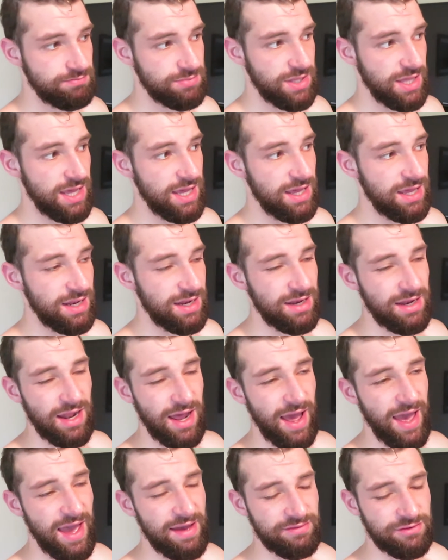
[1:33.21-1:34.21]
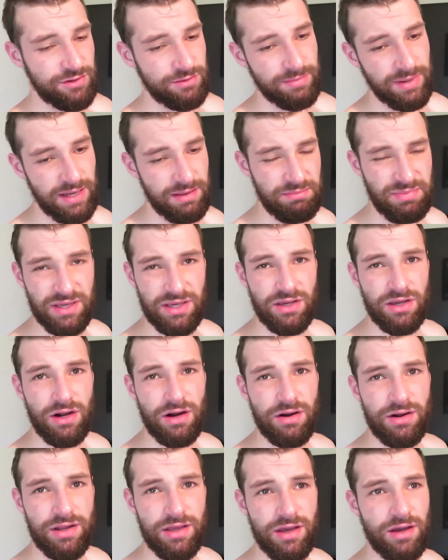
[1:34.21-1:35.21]
then after my big
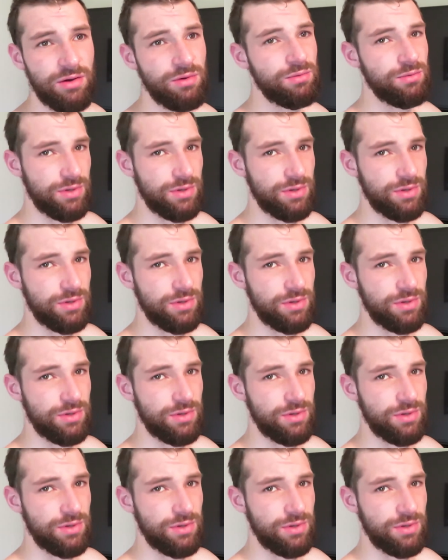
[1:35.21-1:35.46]
cardio,